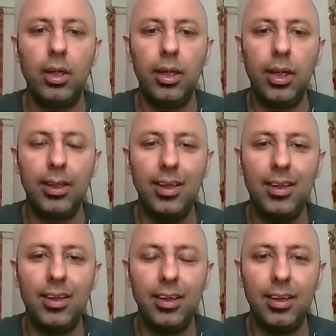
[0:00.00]
I
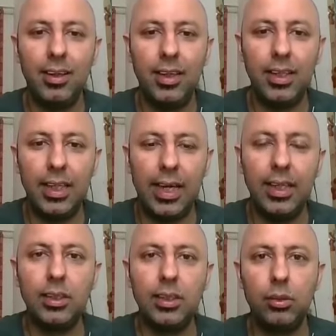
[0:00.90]
think
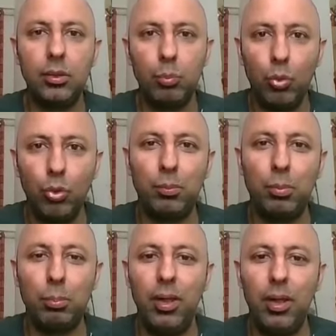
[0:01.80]
as most
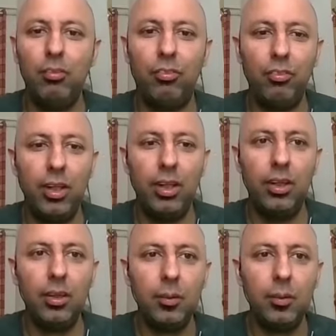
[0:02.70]
people live in